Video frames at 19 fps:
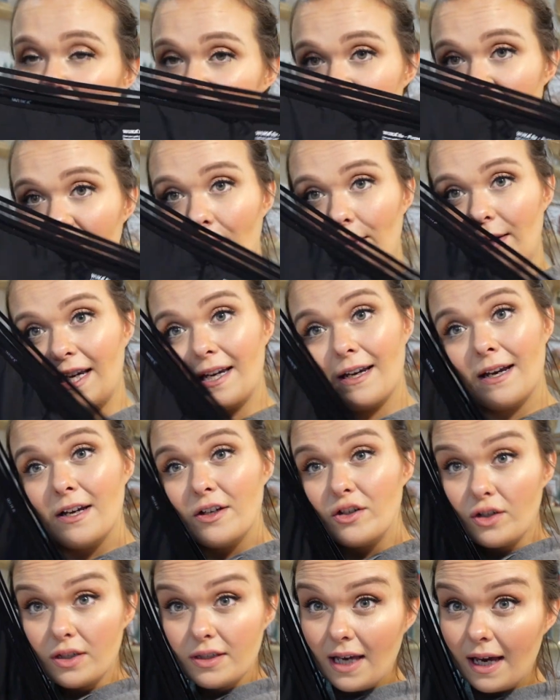showing
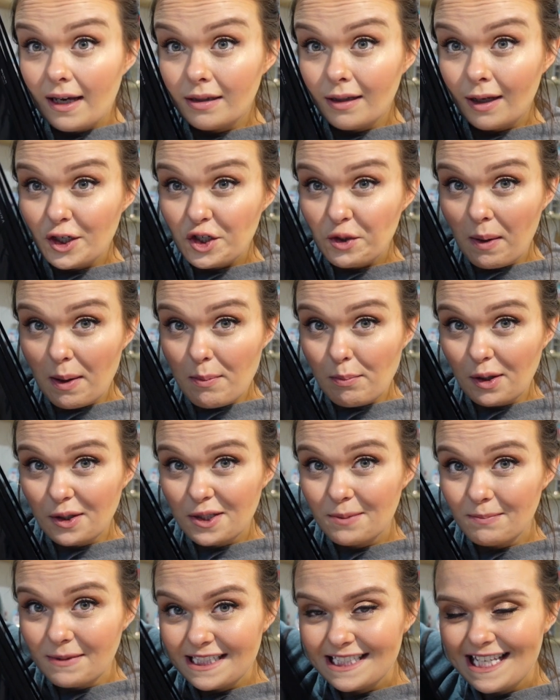just how large my
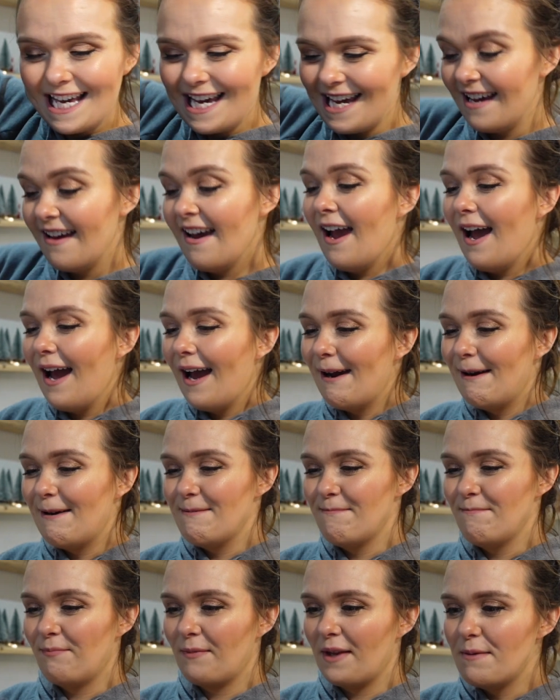bottom is here.
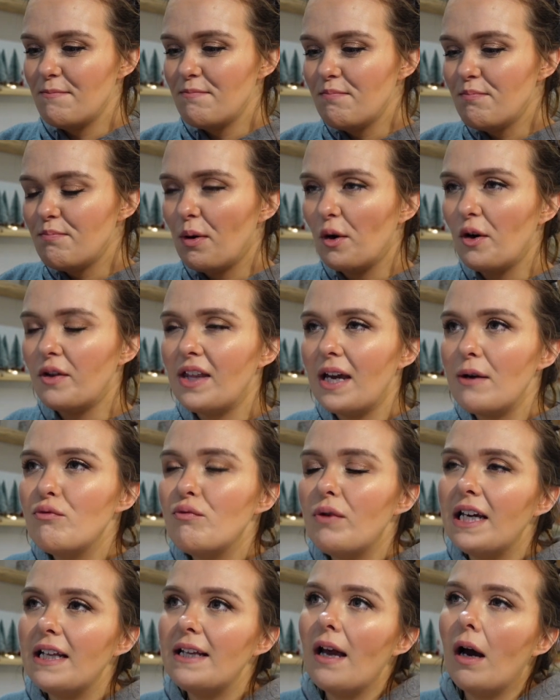But they
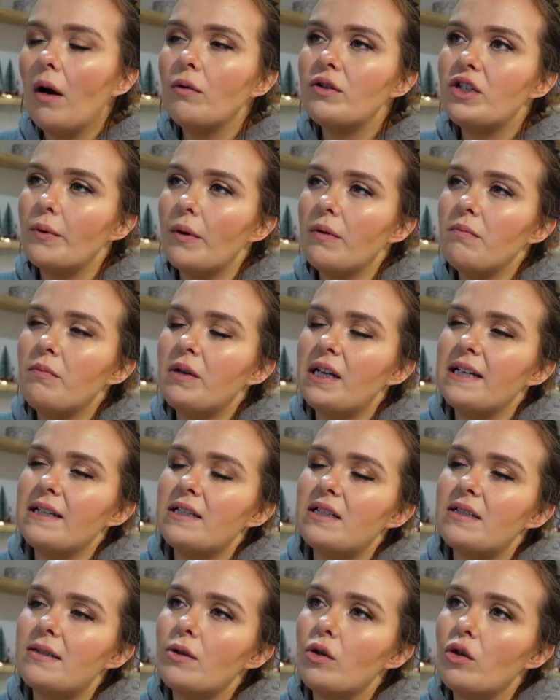really hold you in, but it's
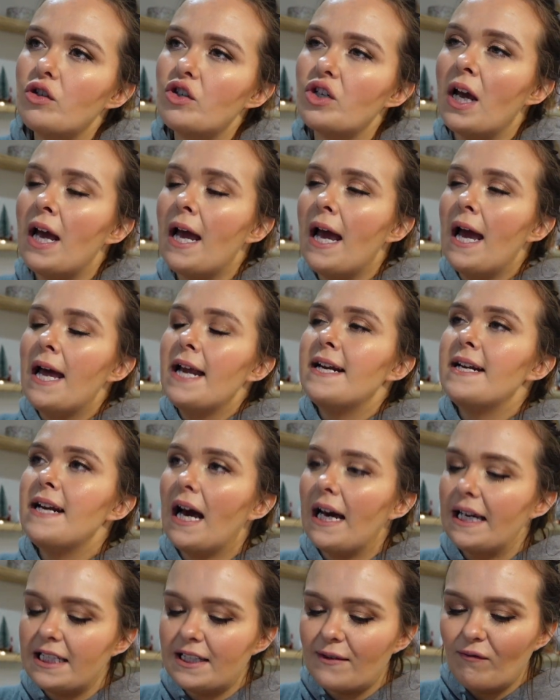such
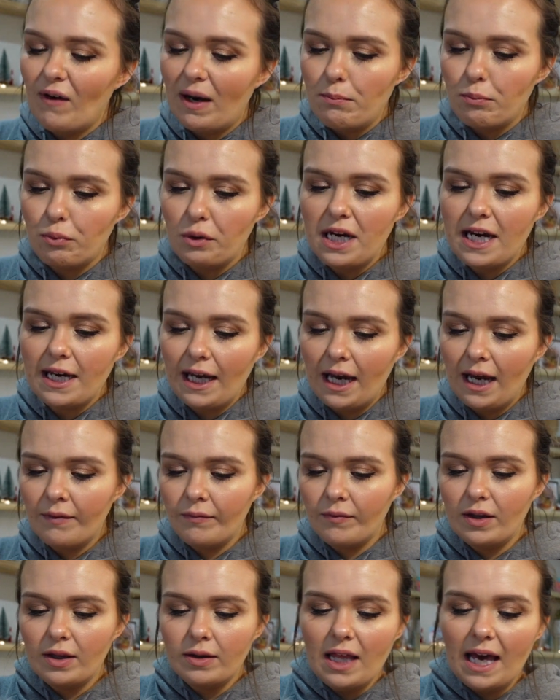nice fabric
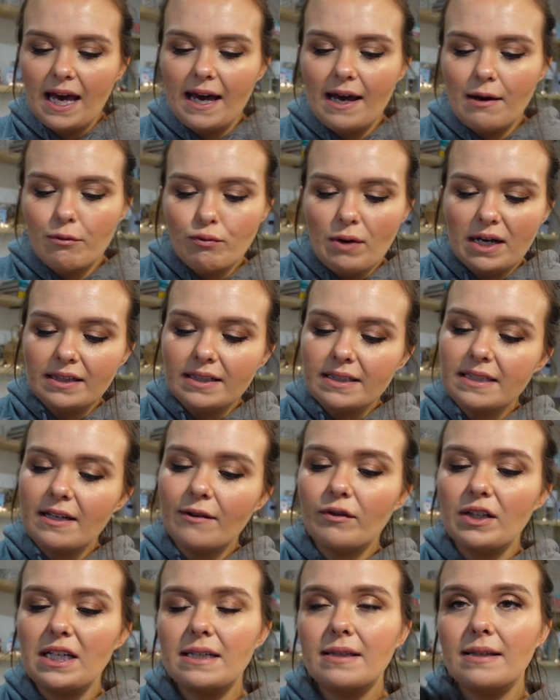and they're
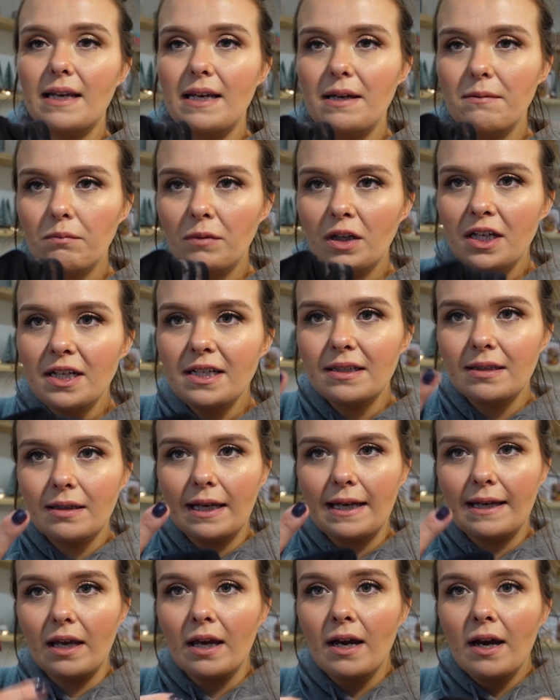relatively seamless,
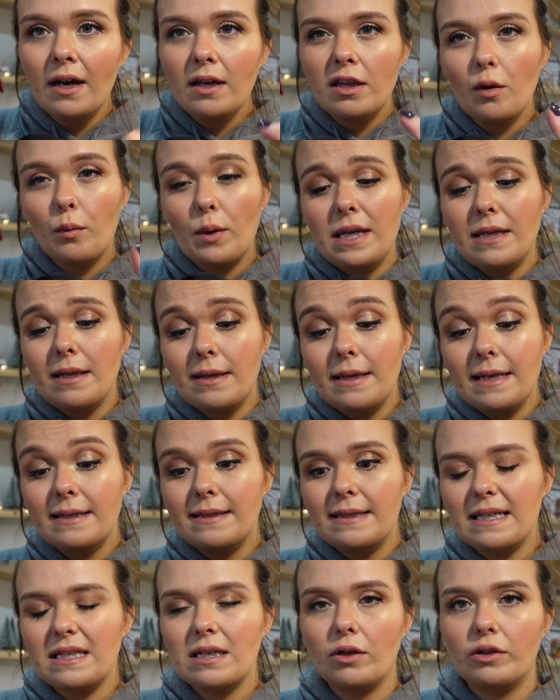like the way that they
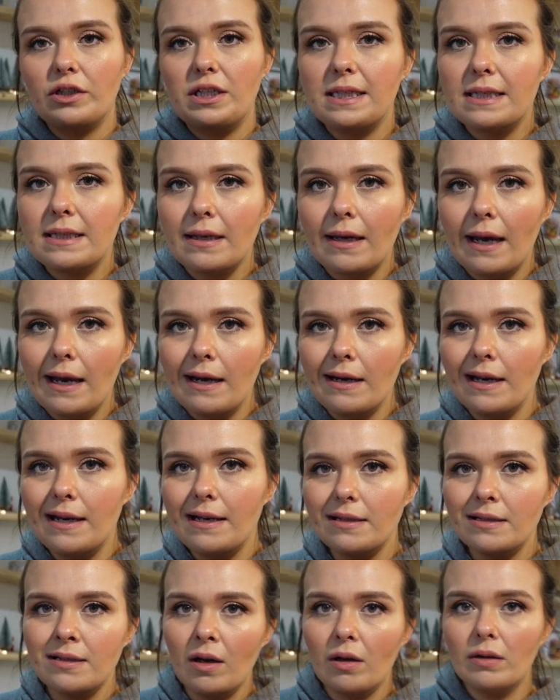sit on your skin.
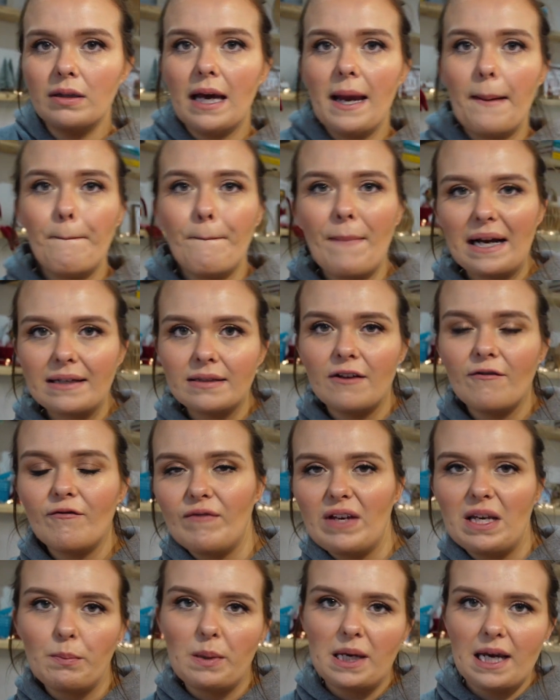It's not like massive
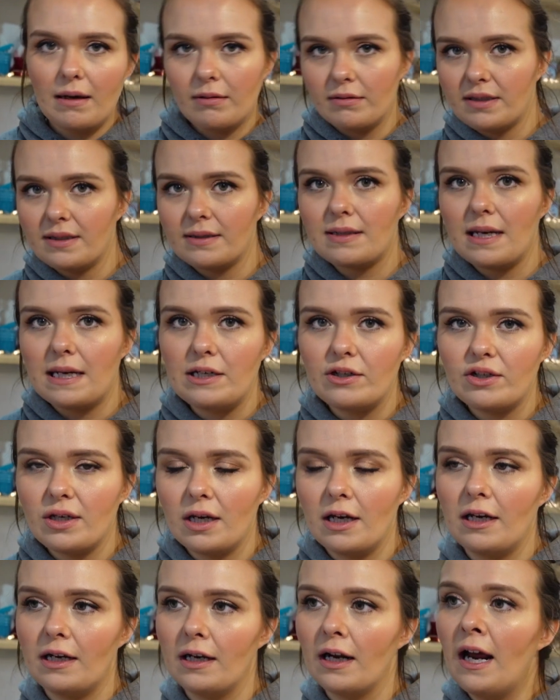VPL
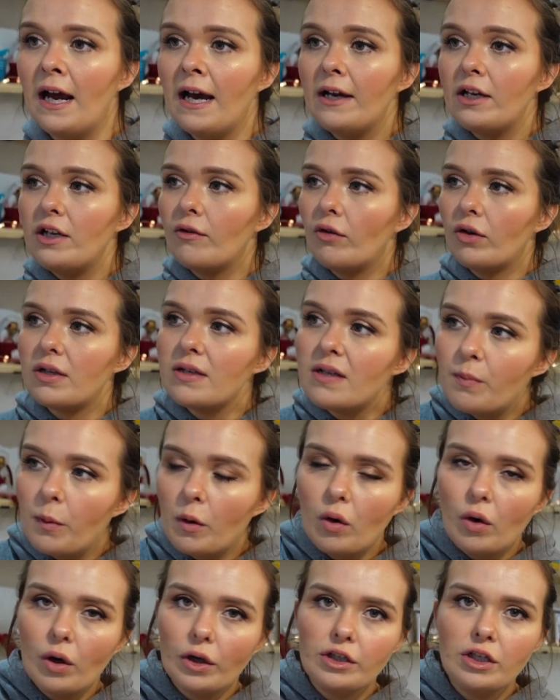station. You've got the
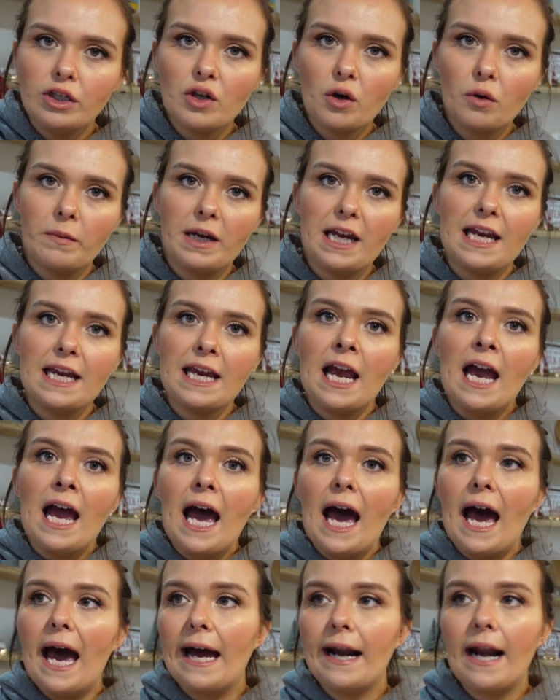support on your tummy
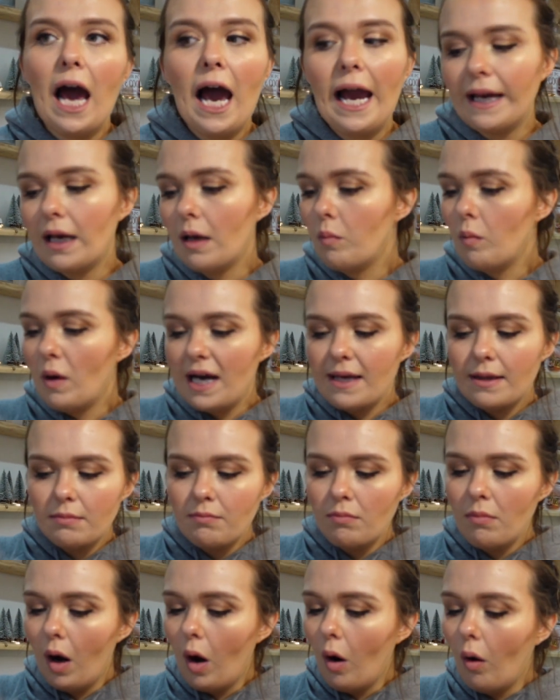and I can wear
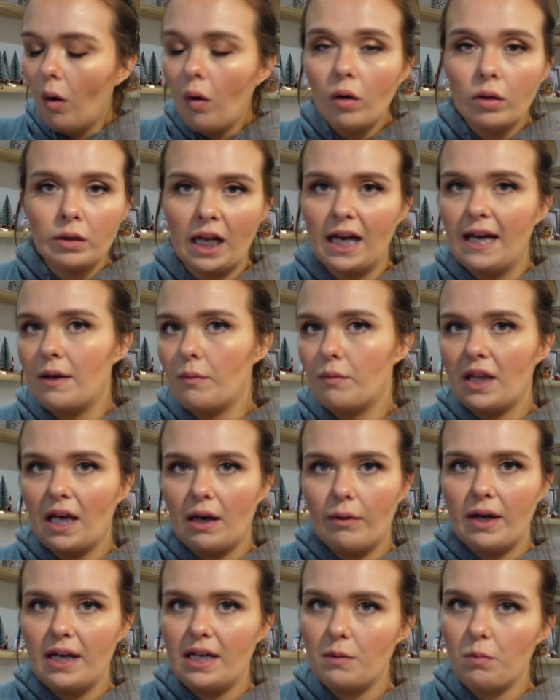them all night
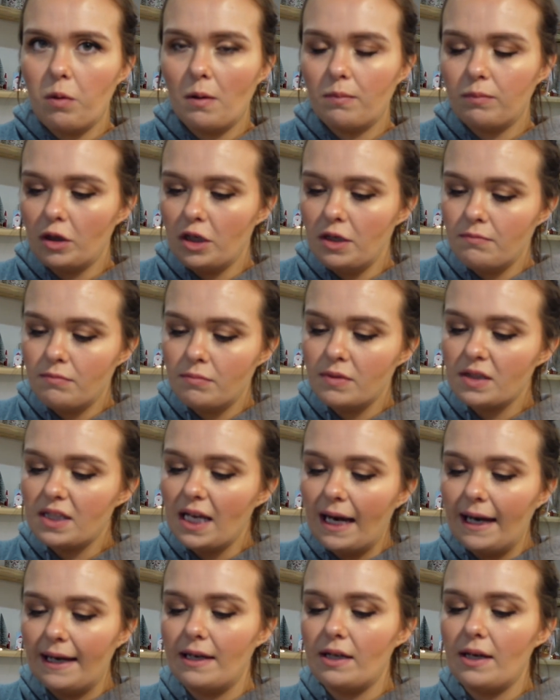without any problems.
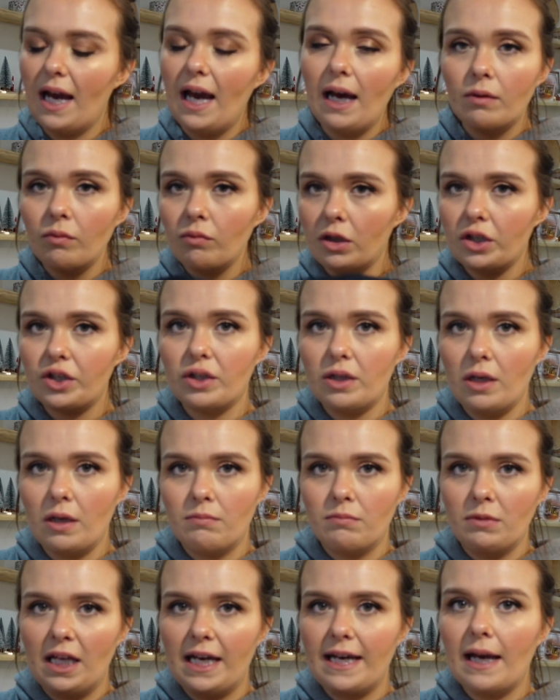I hand wash
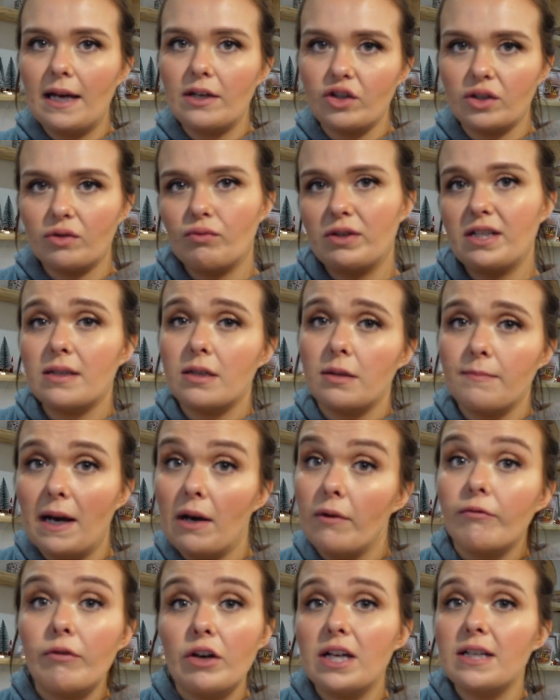them, like I just rinse them
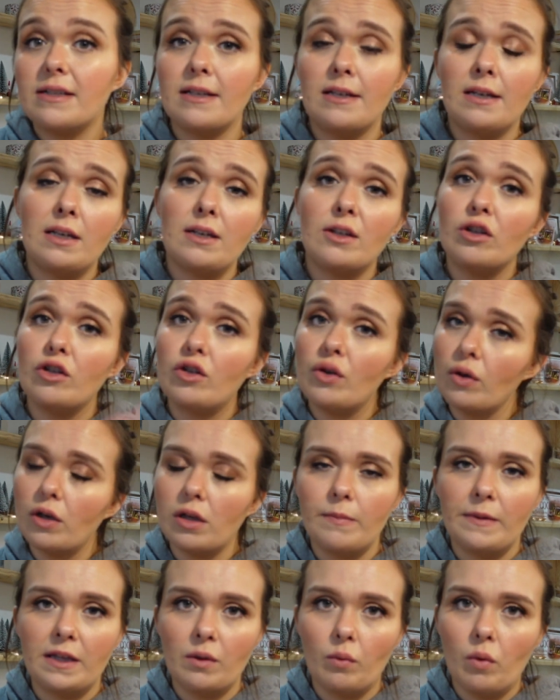out first and you can chuck
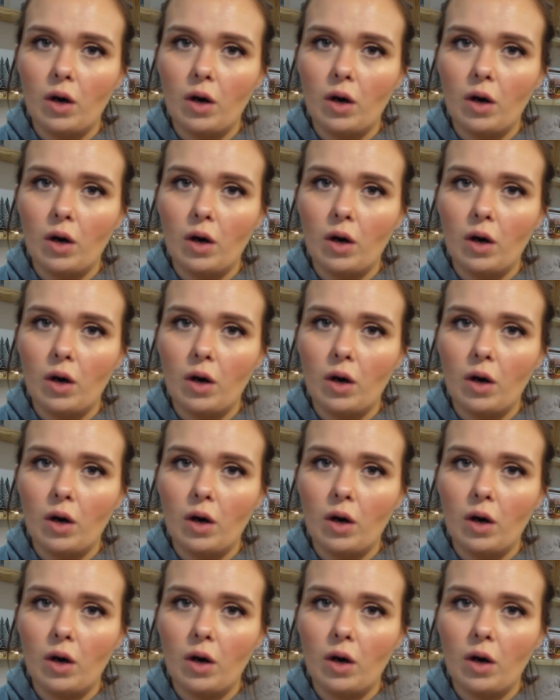them in the